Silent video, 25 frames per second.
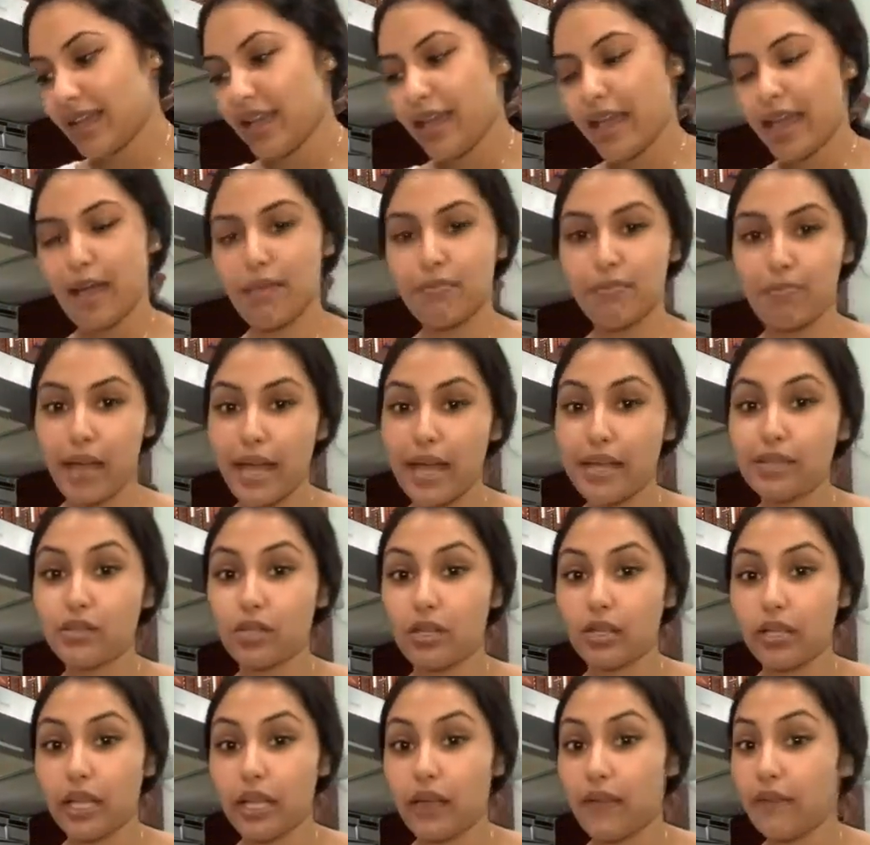And basil
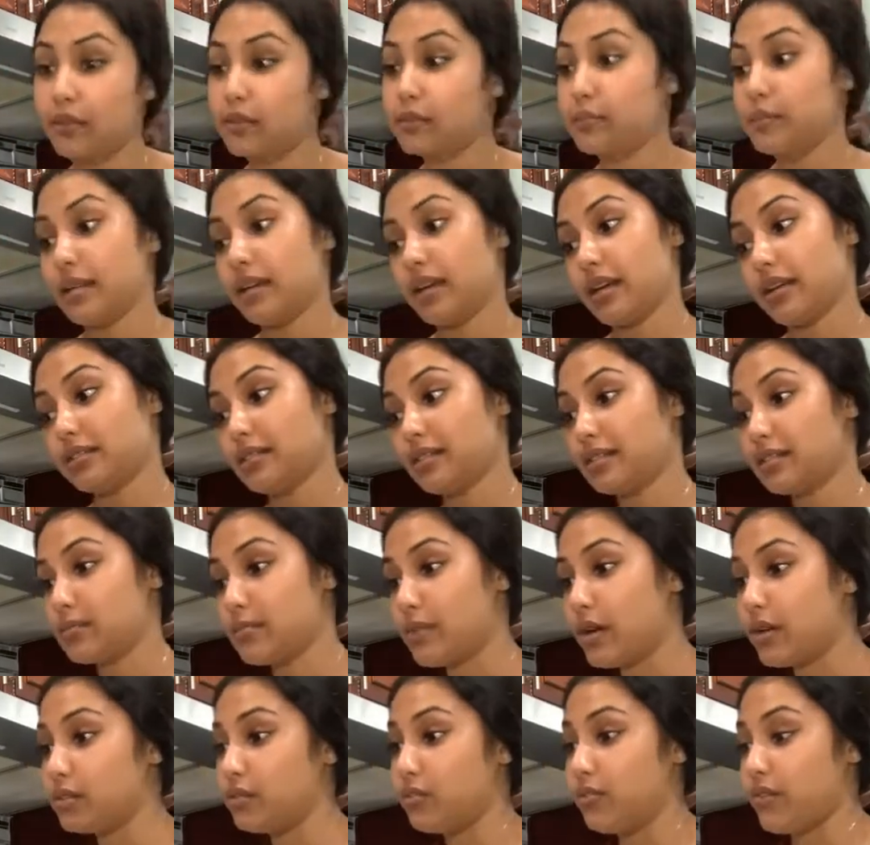leaves because it
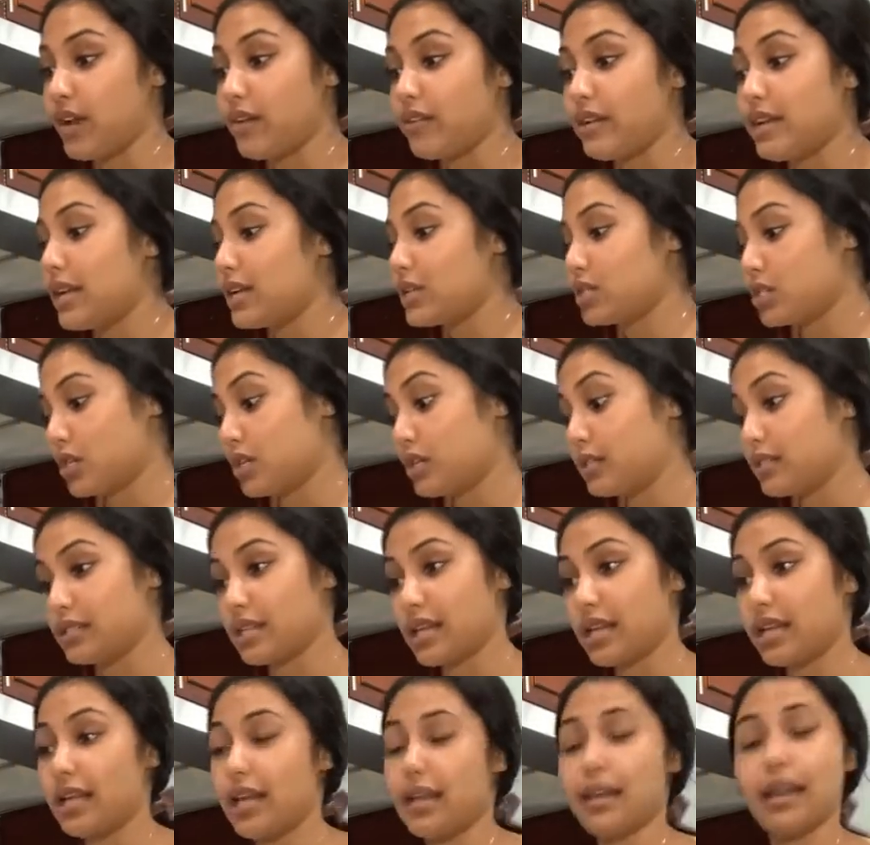smelled very
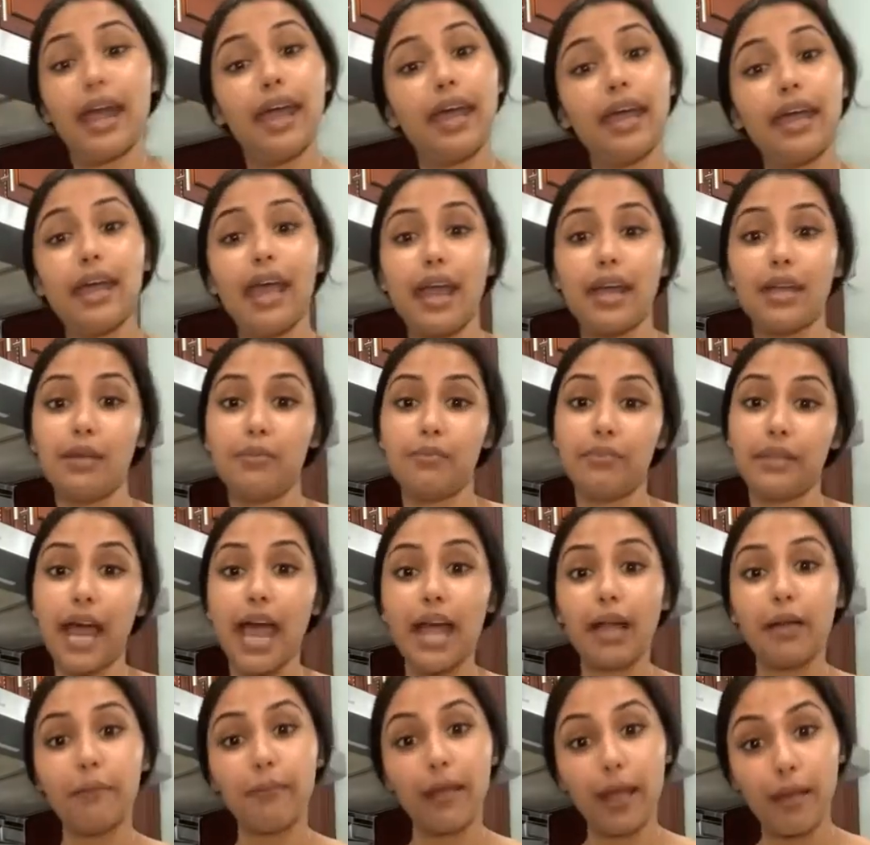interesting. And I added
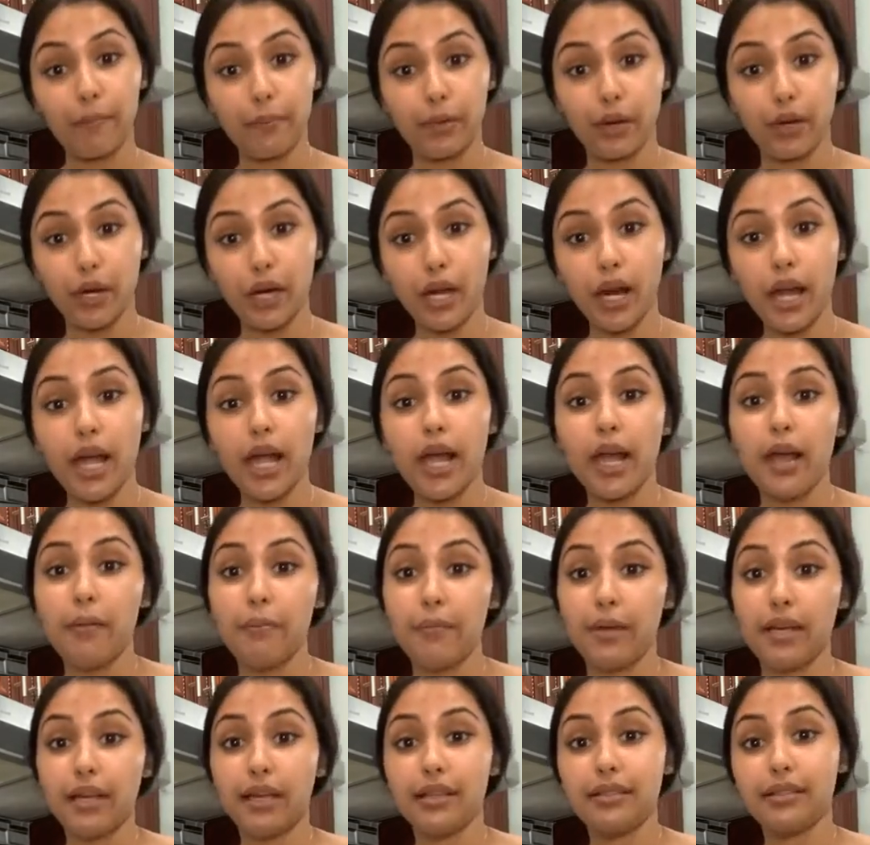black pepper
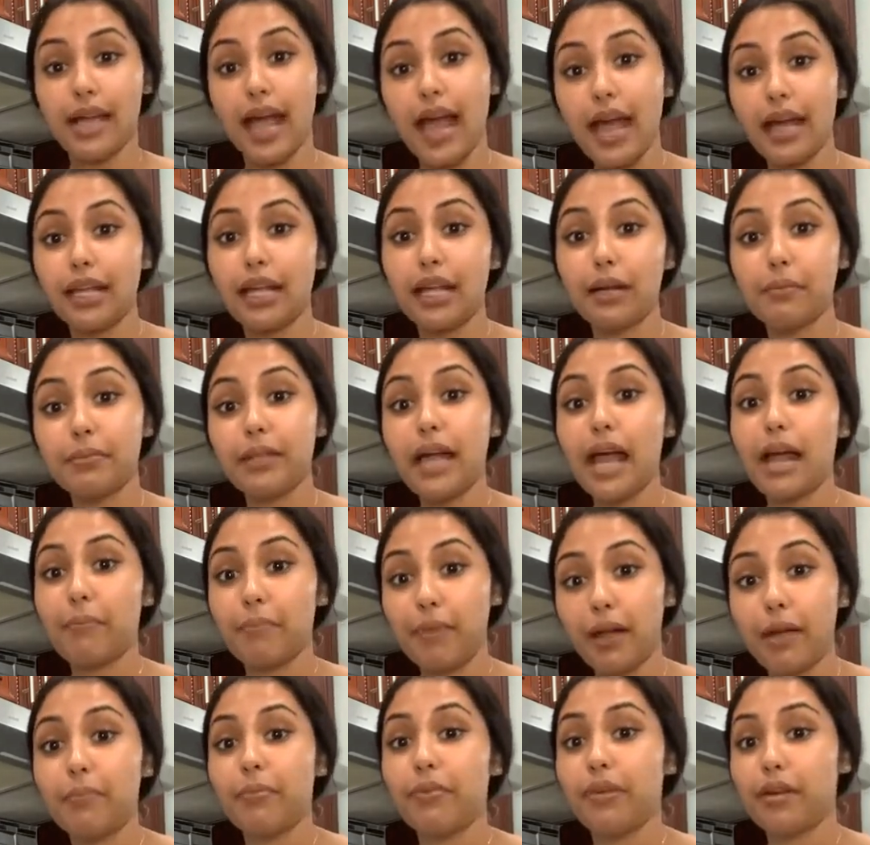because I like black
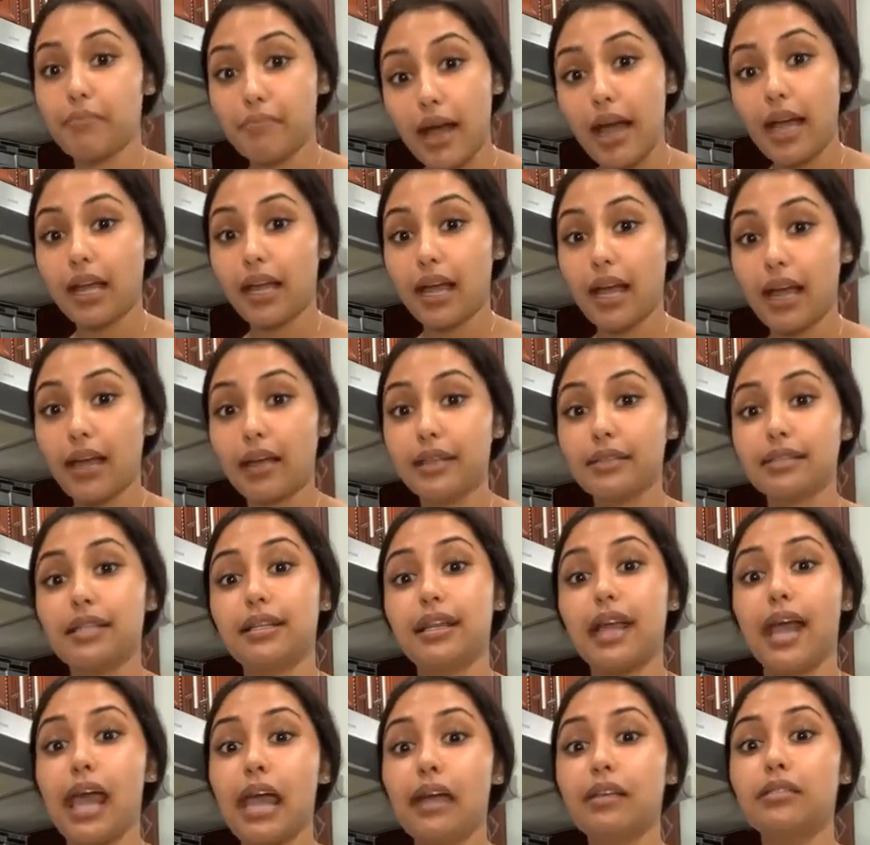pepper in my eggs, and
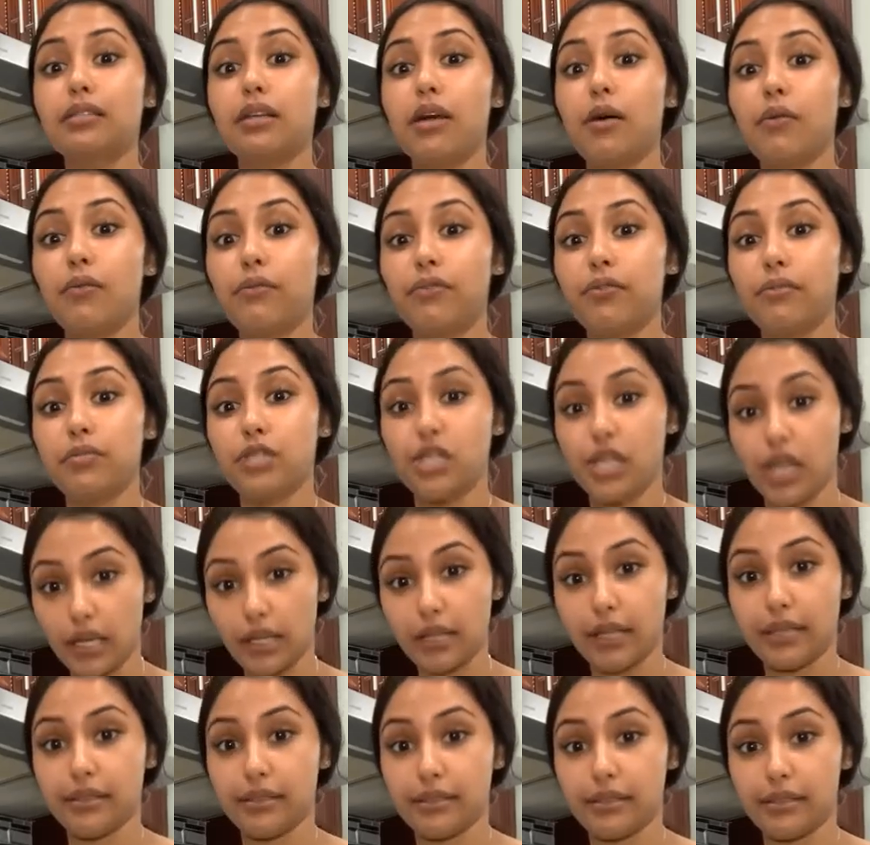eggs come from
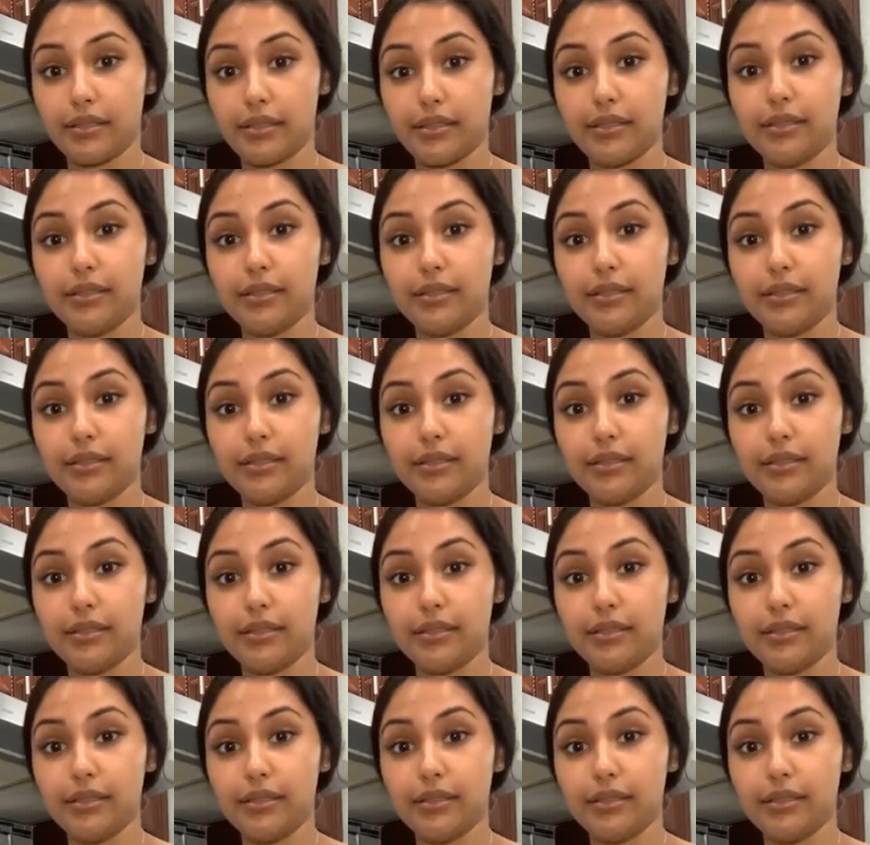chickens.